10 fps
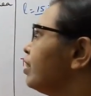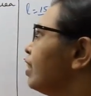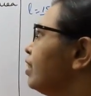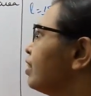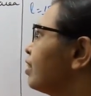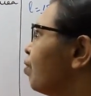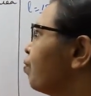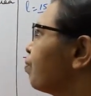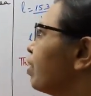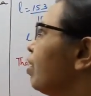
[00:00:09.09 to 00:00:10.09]
10th sum.
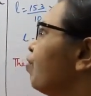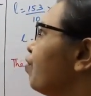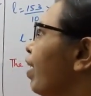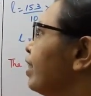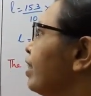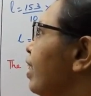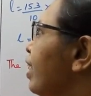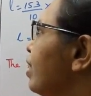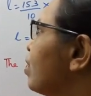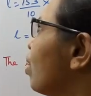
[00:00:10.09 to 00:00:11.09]
Find the
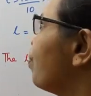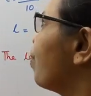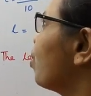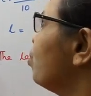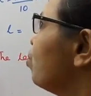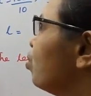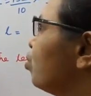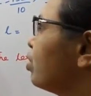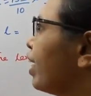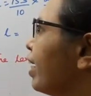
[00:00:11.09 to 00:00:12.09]
length of a room
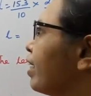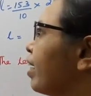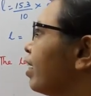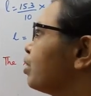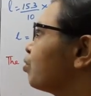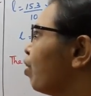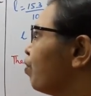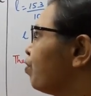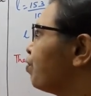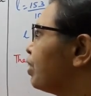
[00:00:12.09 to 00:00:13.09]
whose area is
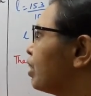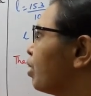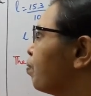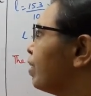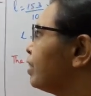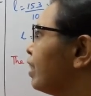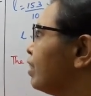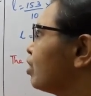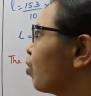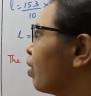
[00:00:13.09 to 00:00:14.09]
153 by
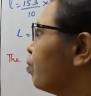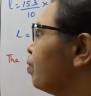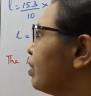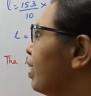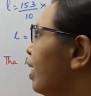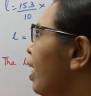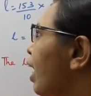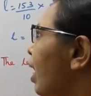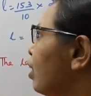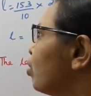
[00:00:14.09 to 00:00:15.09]
10 square meter
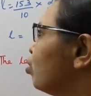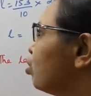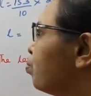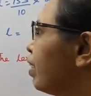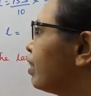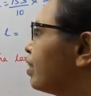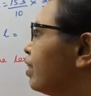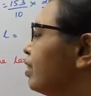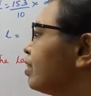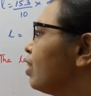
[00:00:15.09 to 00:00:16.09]
and whose breadth is